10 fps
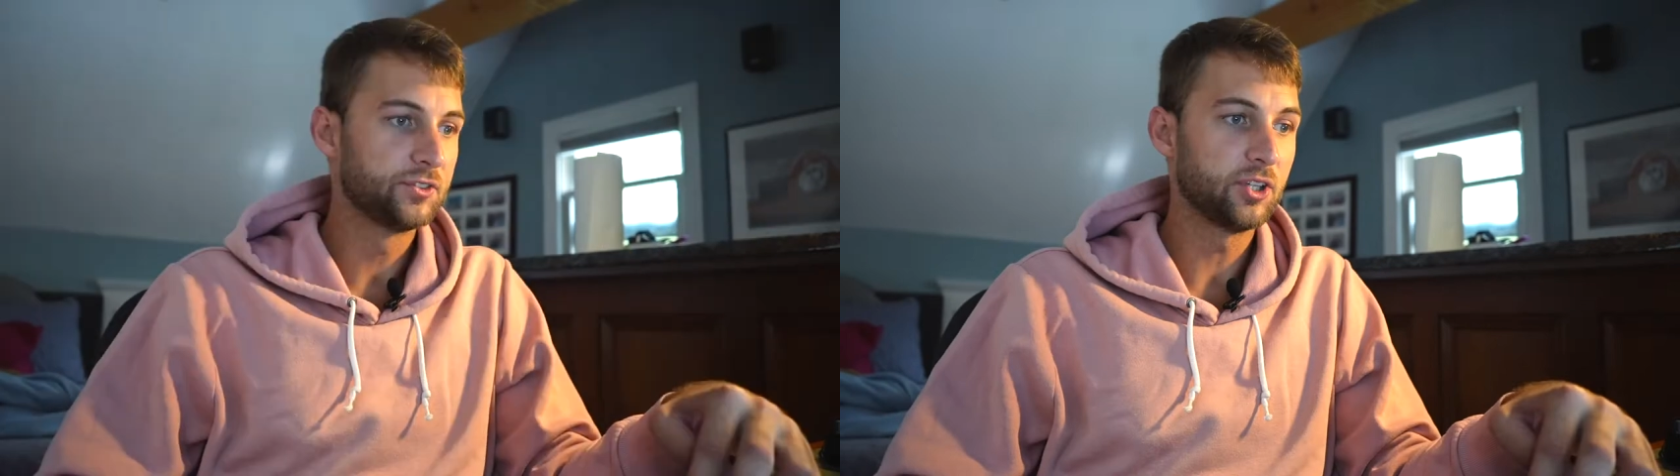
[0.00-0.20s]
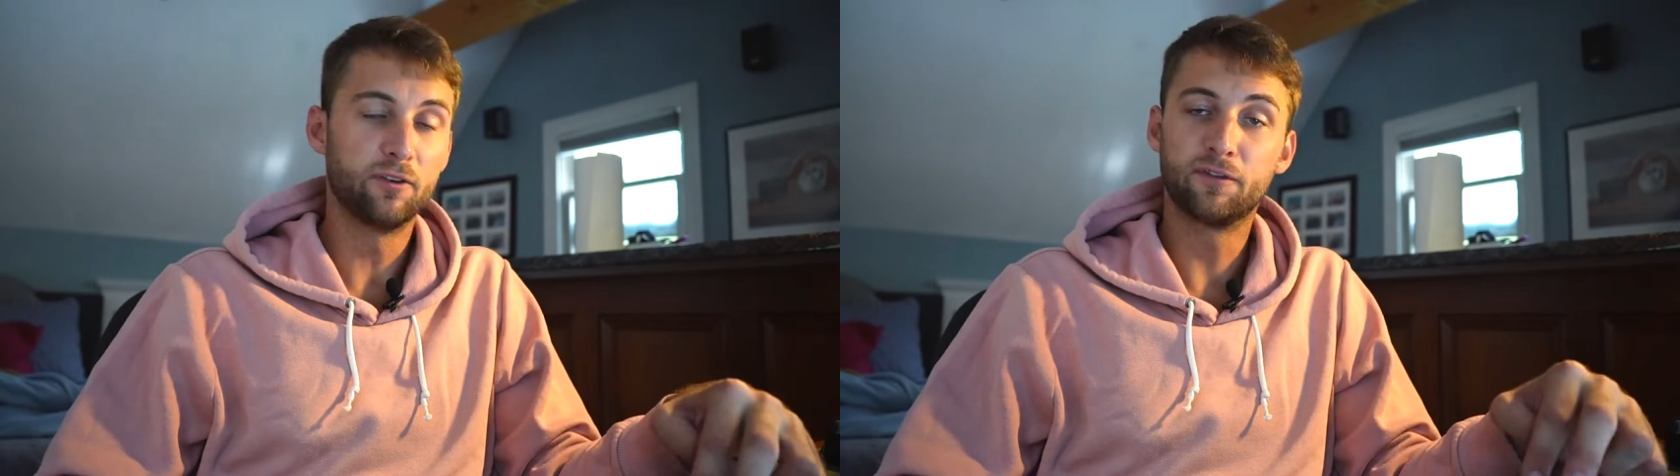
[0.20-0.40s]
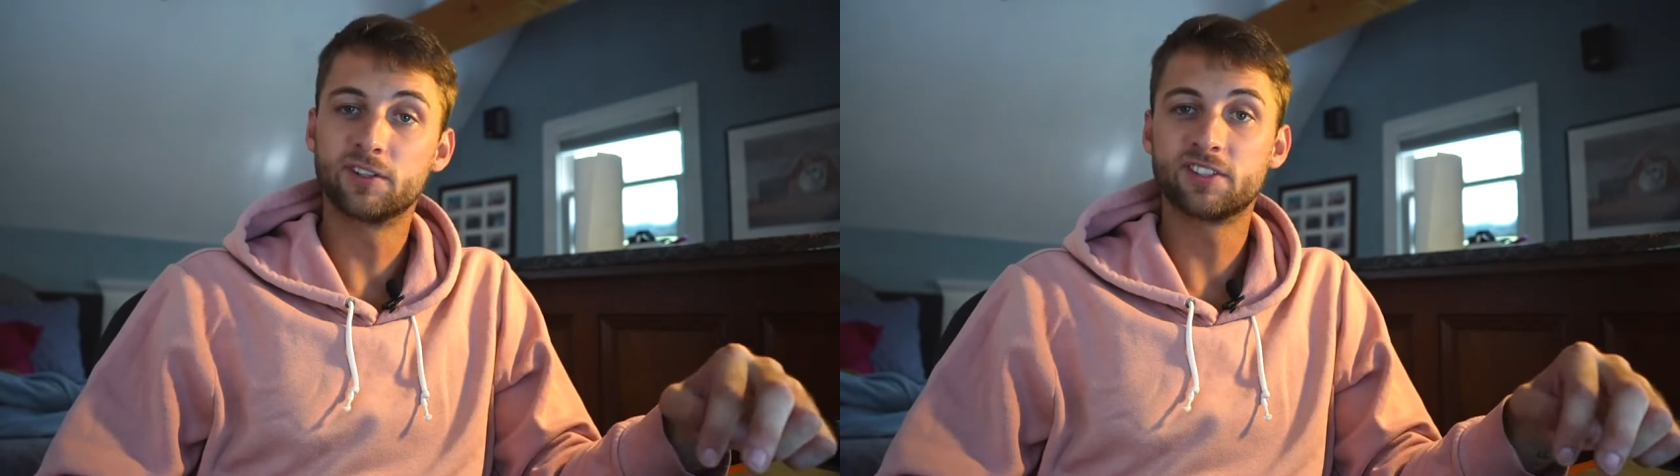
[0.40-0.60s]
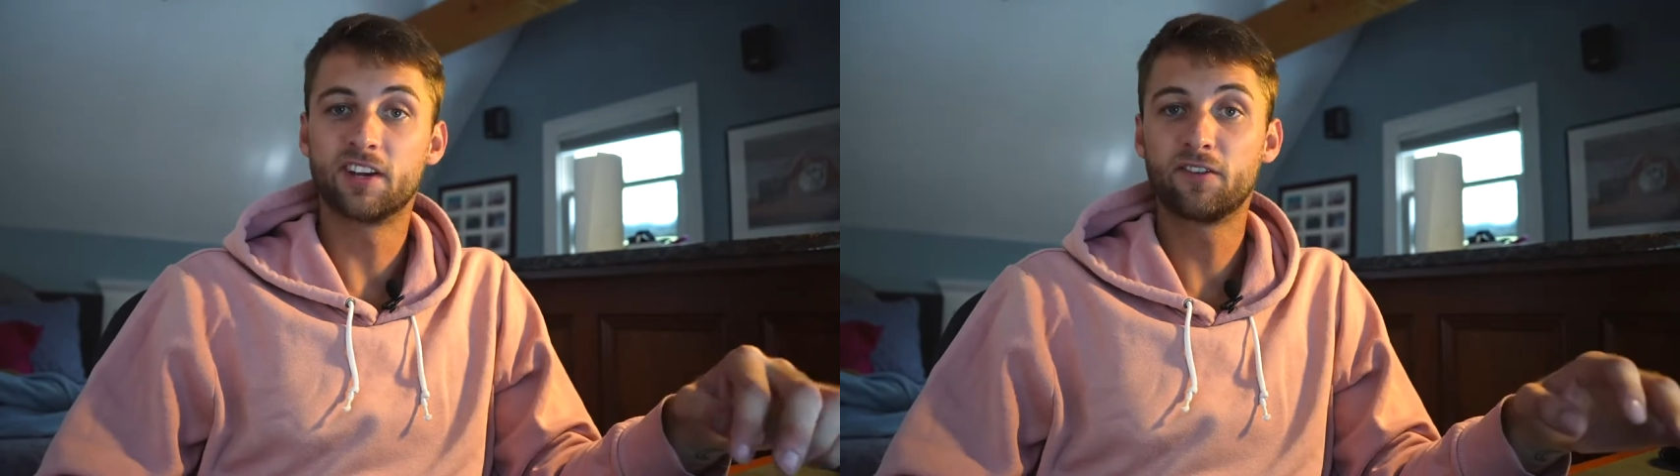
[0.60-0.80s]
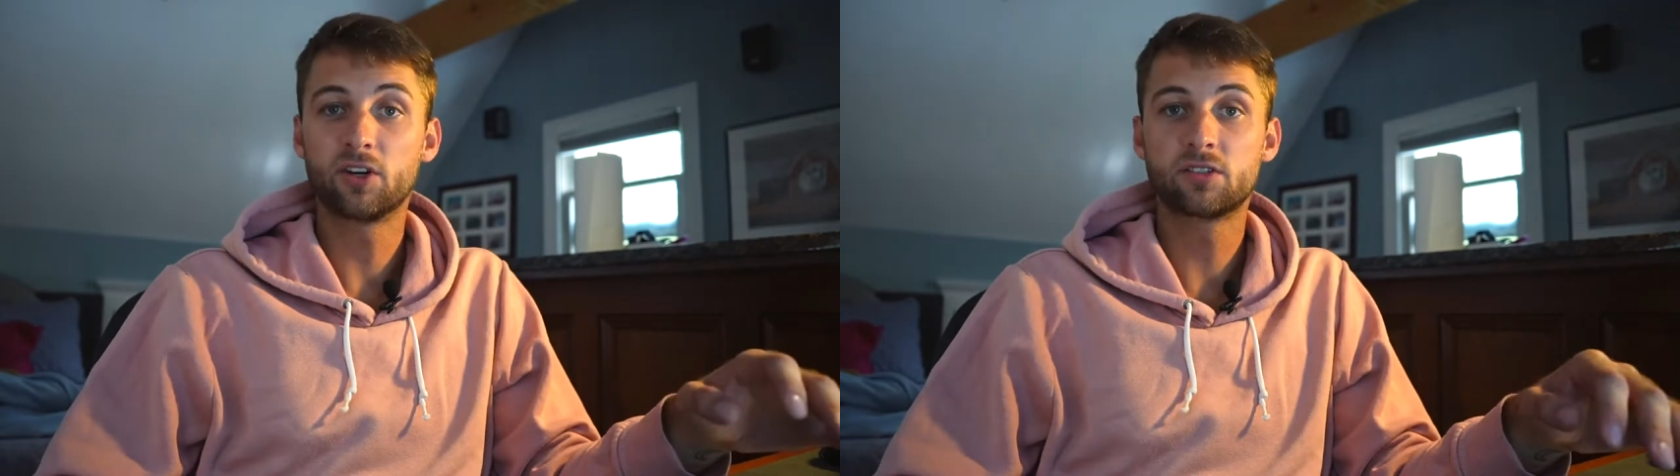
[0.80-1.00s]
So first
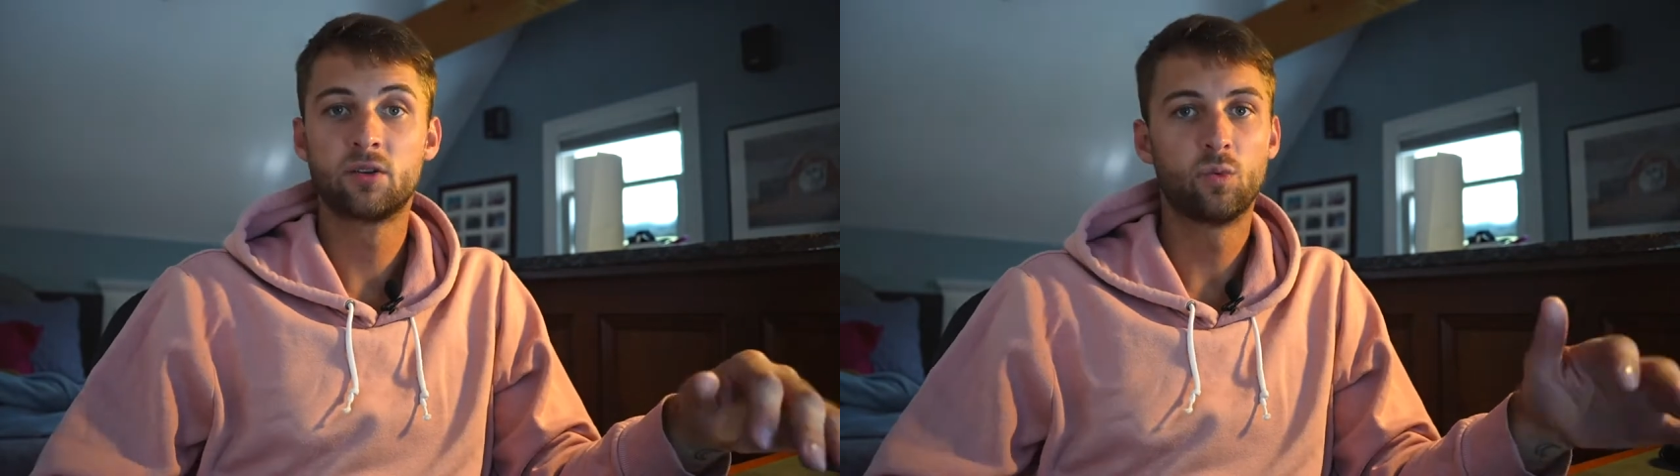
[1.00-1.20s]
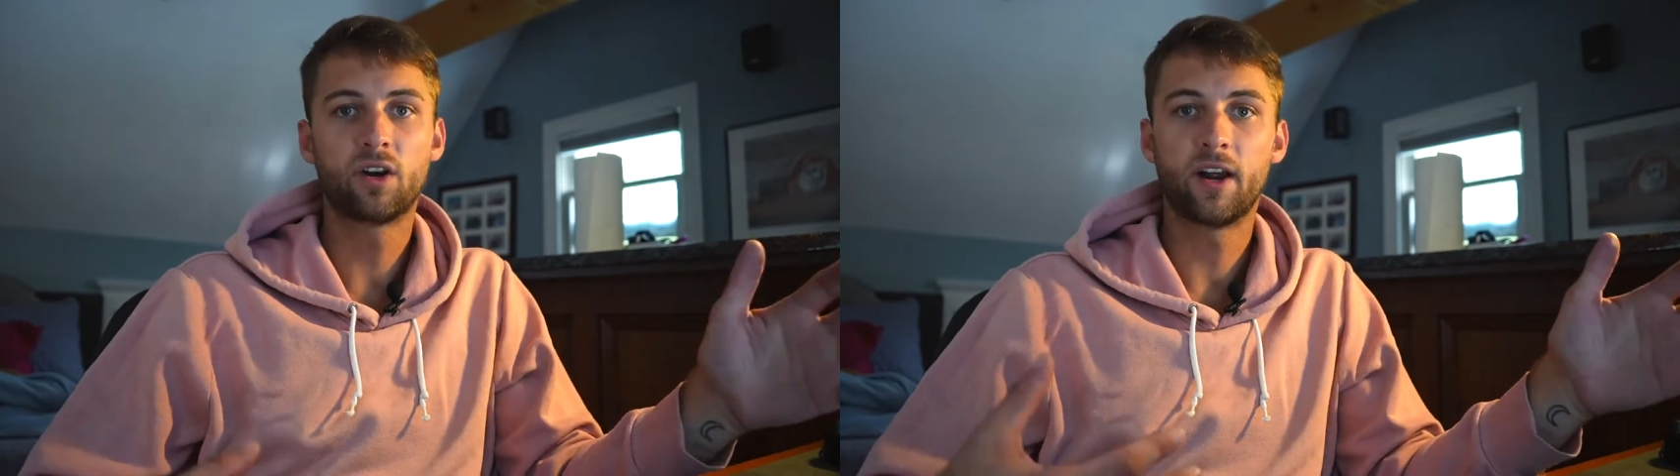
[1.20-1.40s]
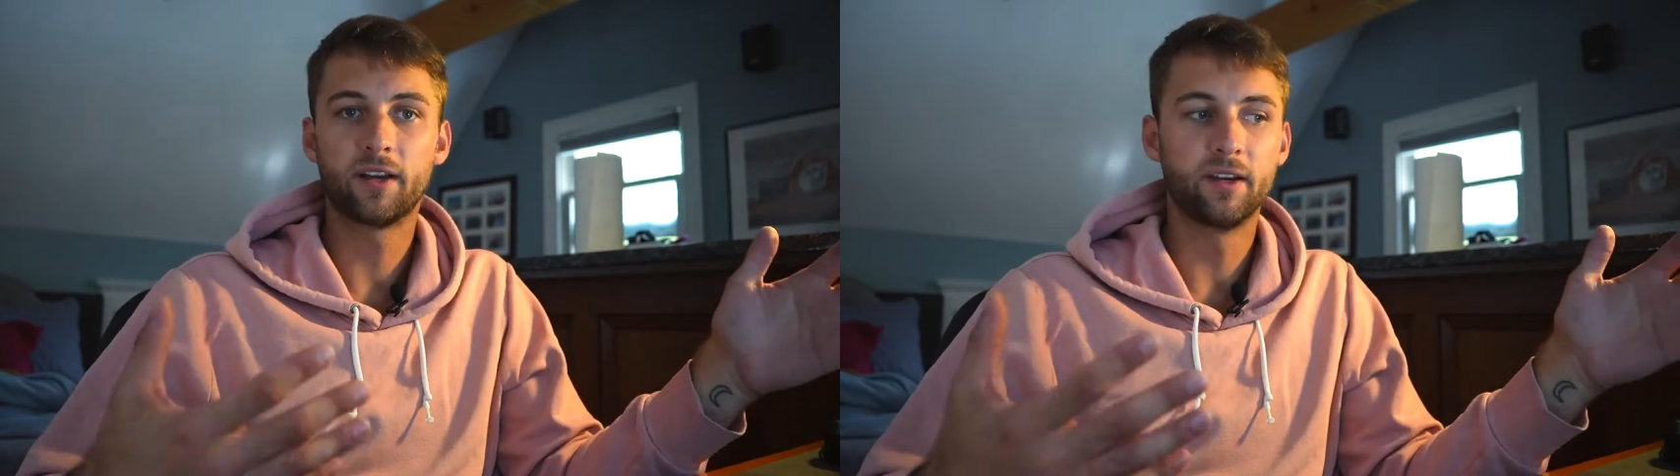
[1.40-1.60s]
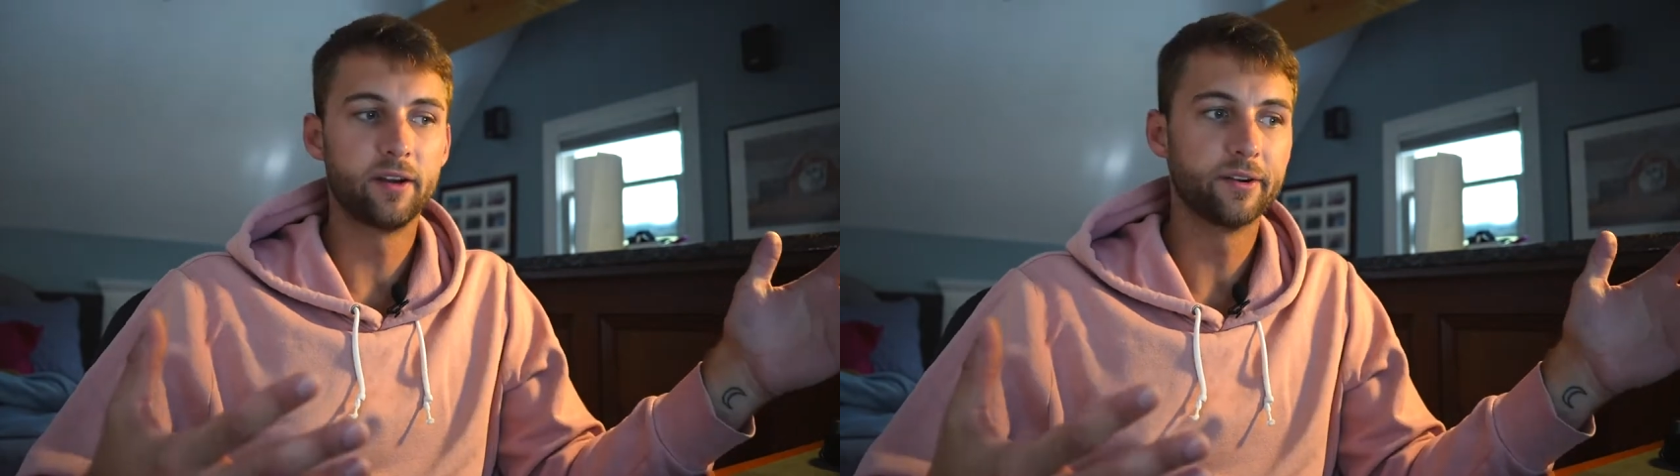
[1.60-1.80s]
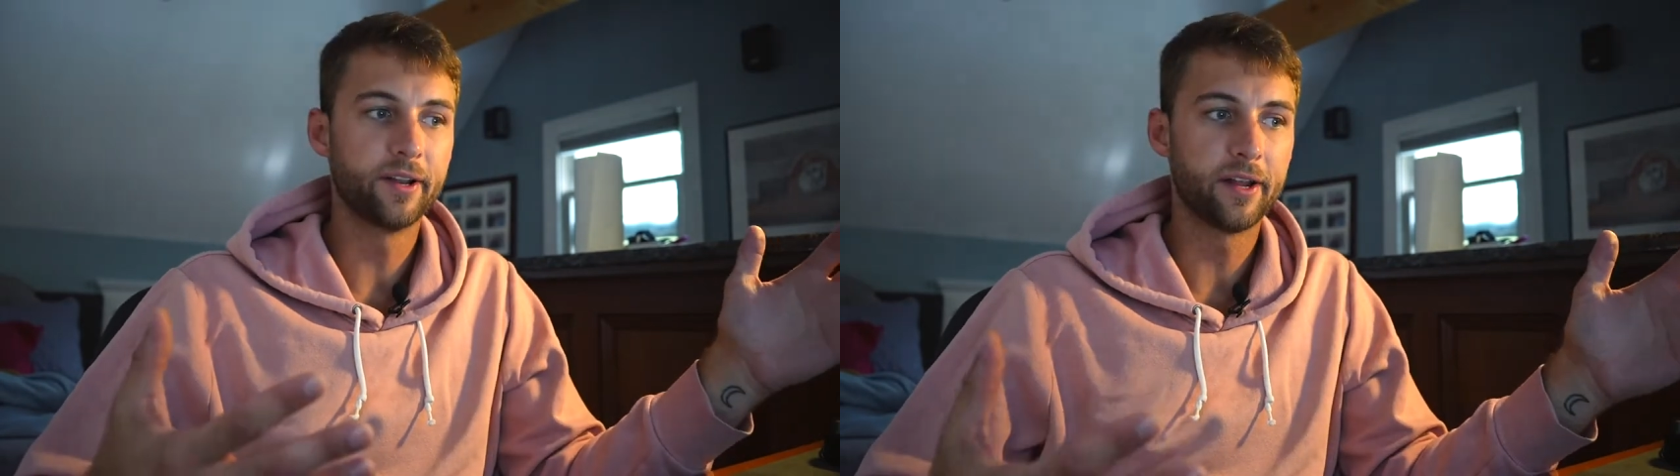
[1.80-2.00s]
thing first, what kind of gear did